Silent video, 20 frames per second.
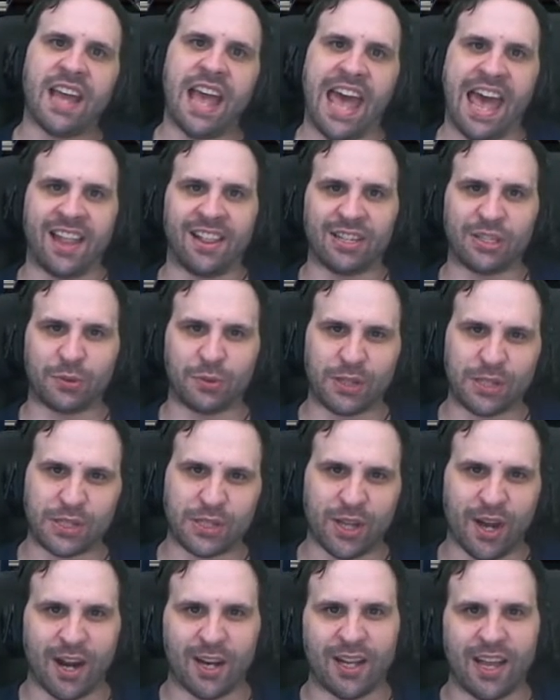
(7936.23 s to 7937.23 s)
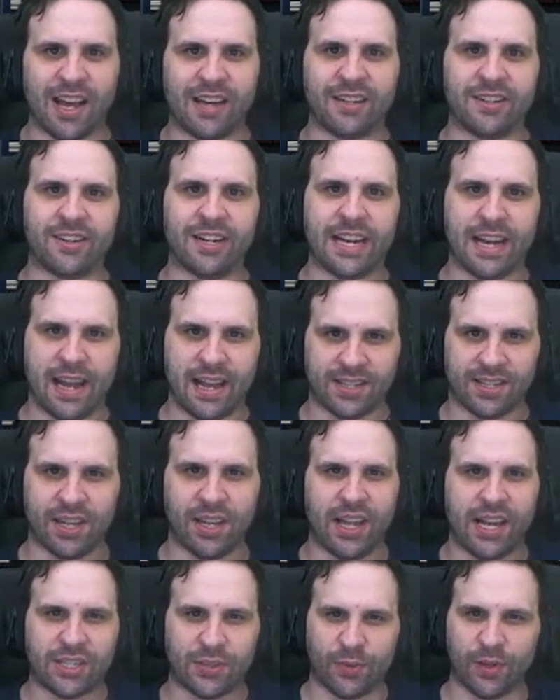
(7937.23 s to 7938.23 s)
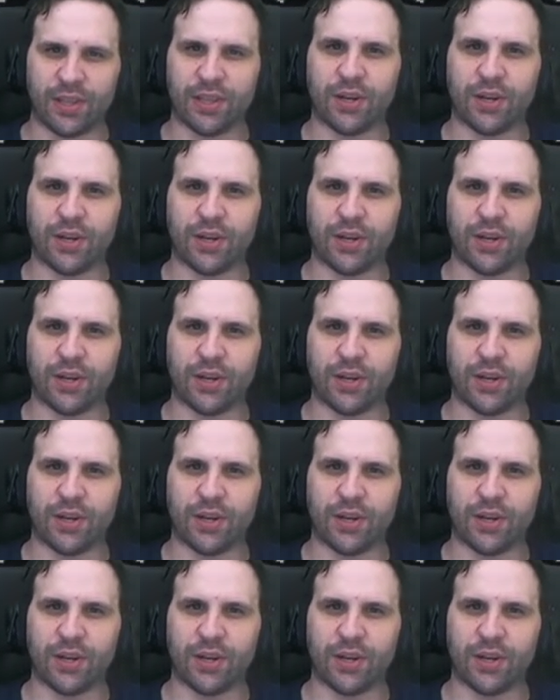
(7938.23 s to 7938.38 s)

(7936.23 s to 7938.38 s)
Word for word: Atlas with a Starliner, and SLS with